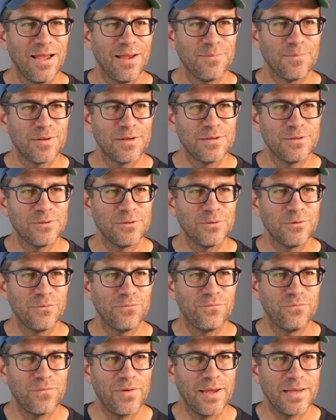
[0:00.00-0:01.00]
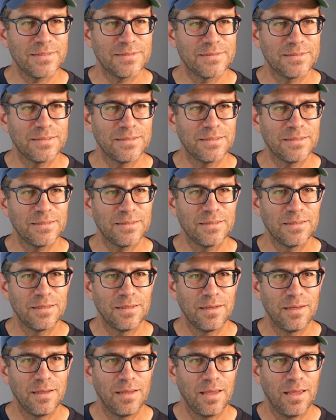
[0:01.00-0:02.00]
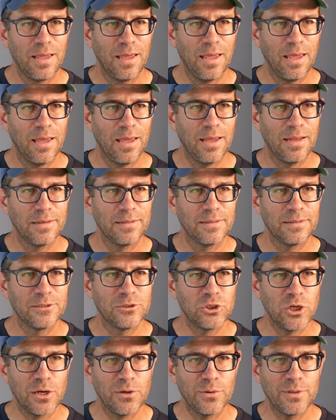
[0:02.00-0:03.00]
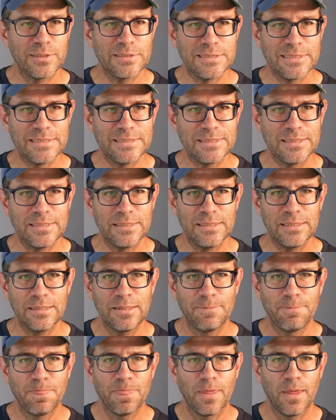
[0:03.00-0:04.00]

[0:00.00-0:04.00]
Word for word: I'm going to do FASTA and Genera DT,